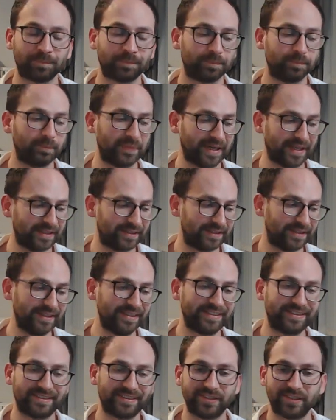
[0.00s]
but at
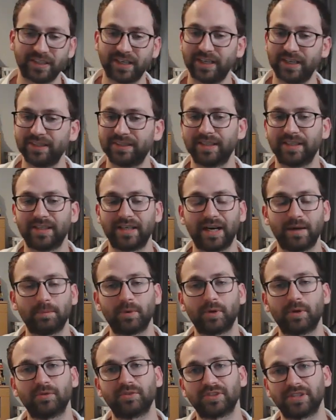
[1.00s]
least write a couple
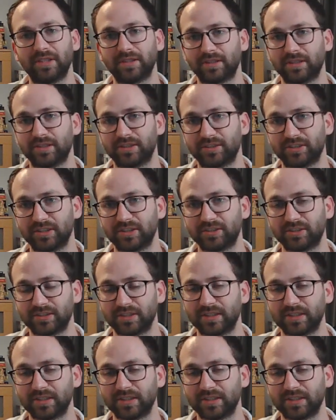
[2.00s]
of sentences